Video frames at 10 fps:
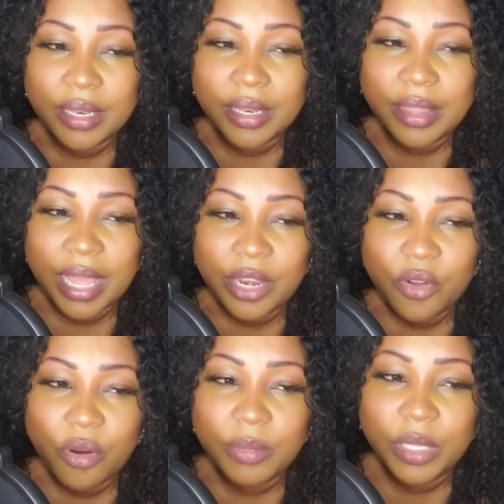they
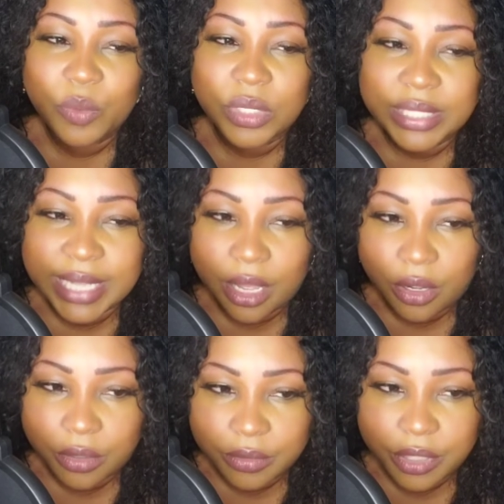normally will
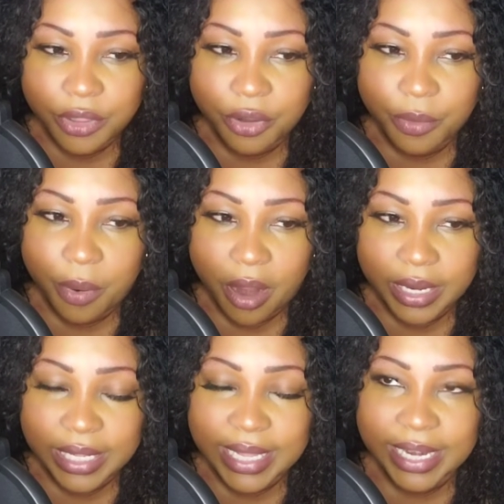tell the third
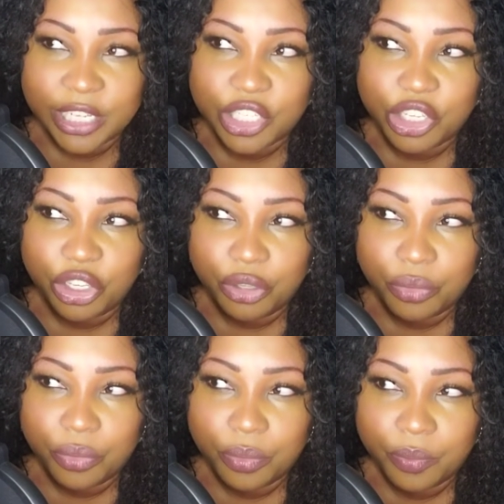party that it's
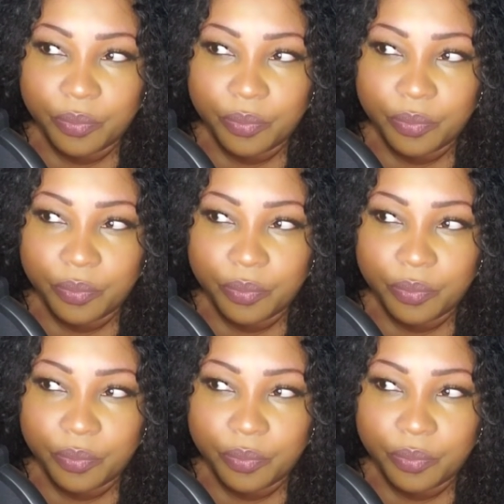you